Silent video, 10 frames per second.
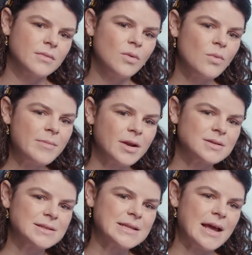women
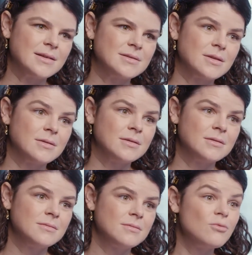understand
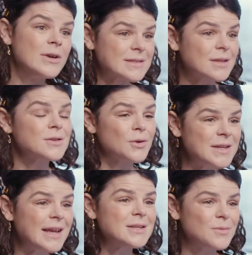the risk
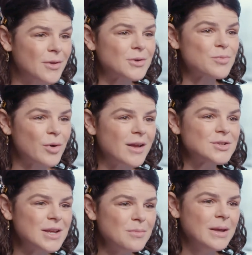associated with
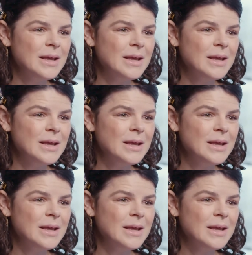entrepreneurship.